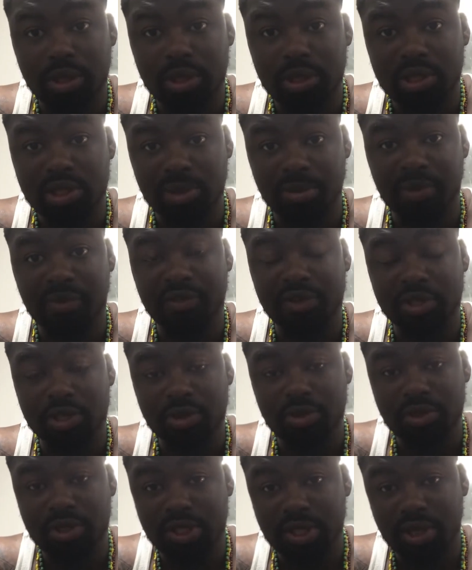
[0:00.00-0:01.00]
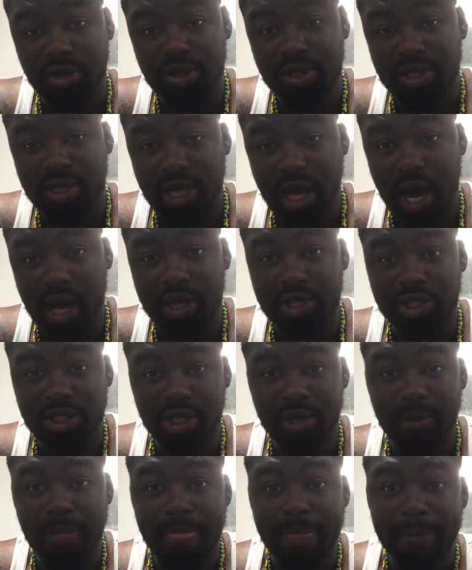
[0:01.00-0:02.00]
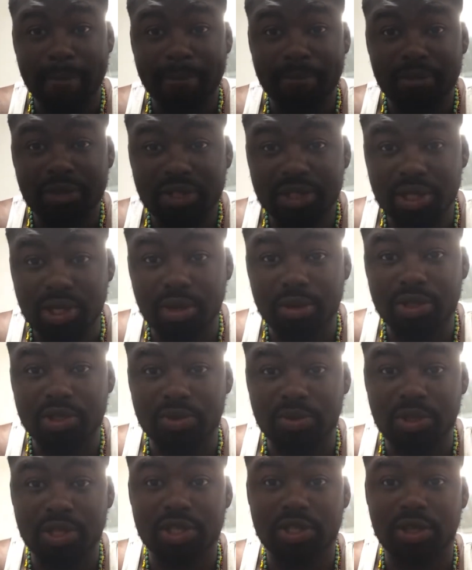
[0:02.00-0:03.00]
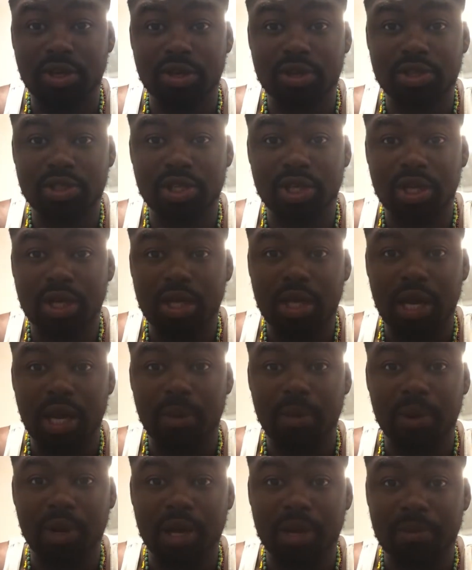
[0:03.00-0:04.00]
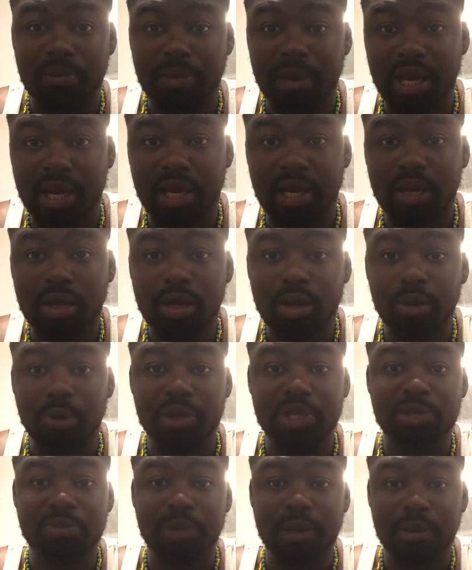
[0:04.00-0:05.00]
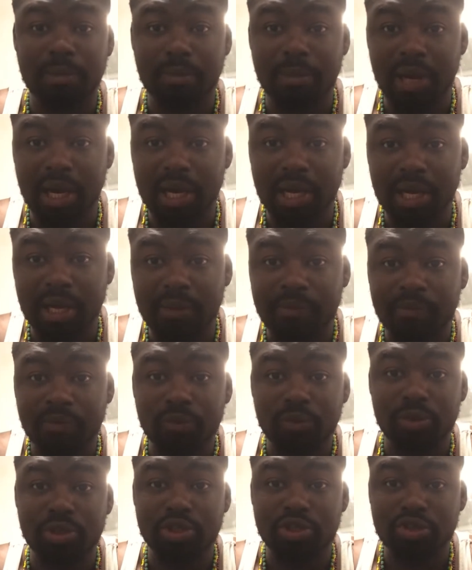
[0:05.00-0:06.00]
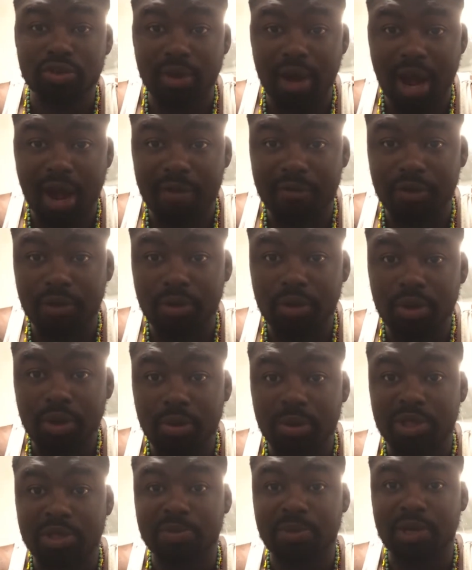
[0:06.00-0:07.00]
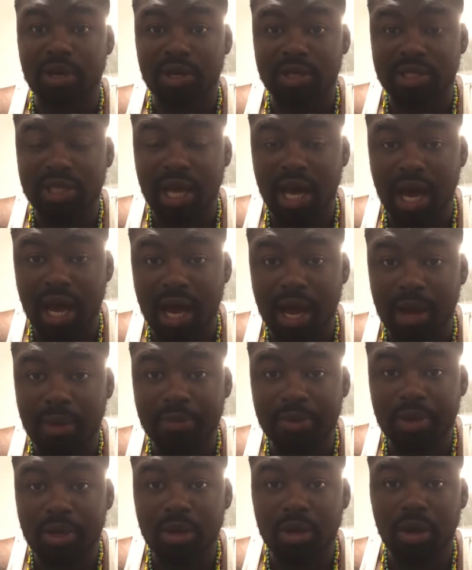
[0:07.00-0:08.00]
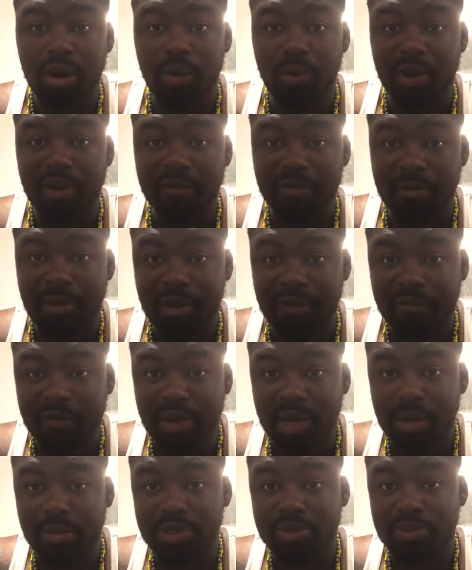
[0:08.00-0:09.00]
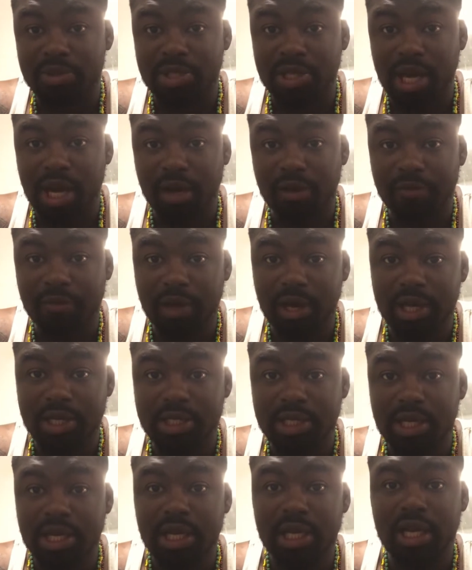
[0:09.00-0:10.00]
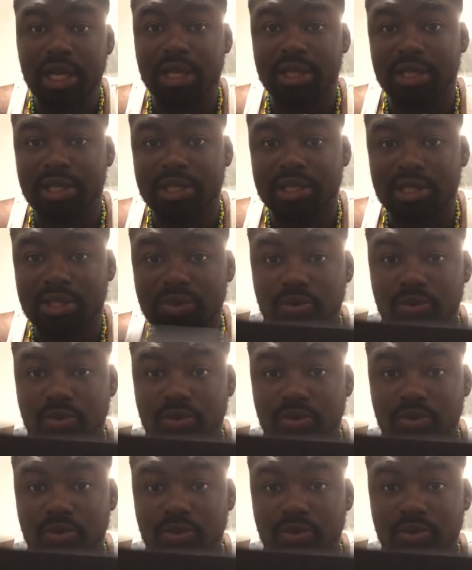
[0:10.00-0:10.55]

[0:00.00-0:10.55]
Some of us do serious scholarship, serious research, and we're committed. We spend money, we travel, we spend our time away from our families, we sacrifice, and this